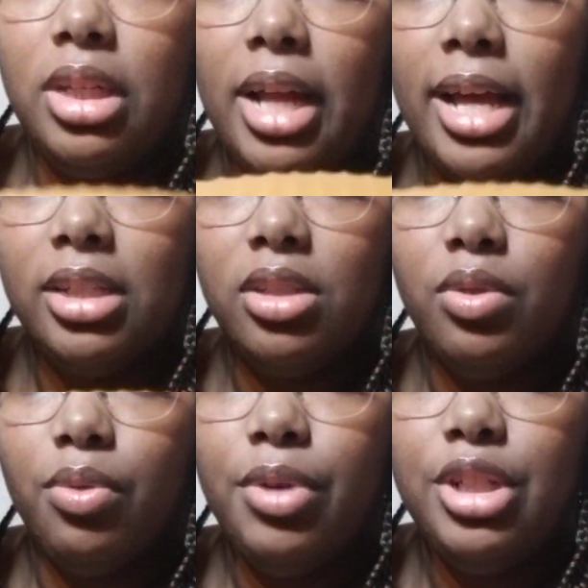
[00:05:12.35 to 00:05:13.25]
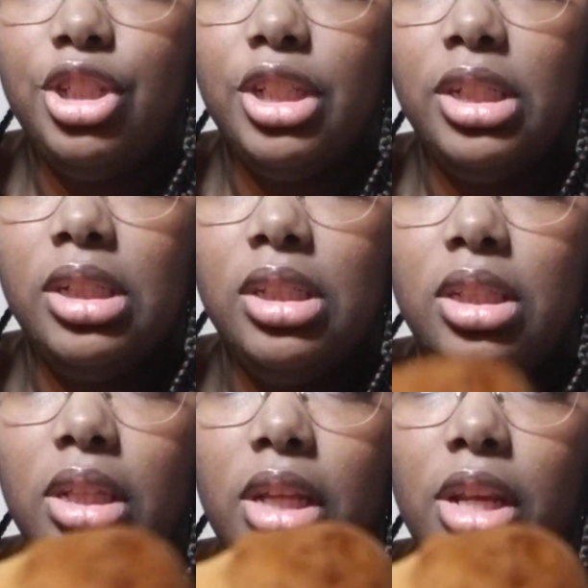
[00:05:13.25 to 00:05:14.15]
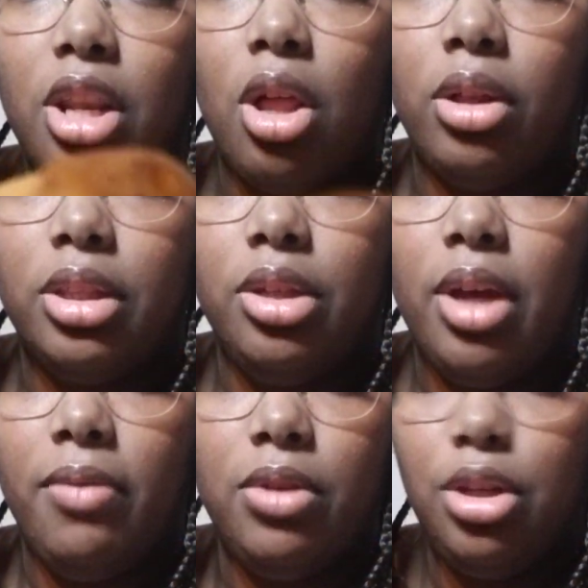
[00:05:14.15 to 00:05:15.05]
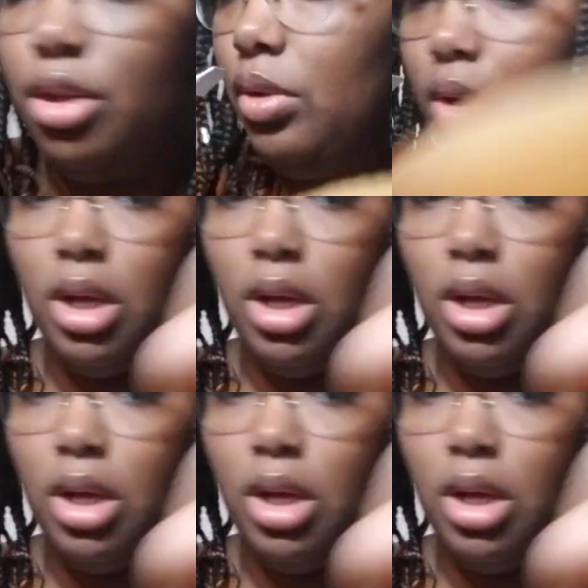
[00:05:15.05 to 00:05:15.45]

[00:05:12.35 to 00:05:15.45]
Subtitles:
it has the ridges, and then the only thing you have to do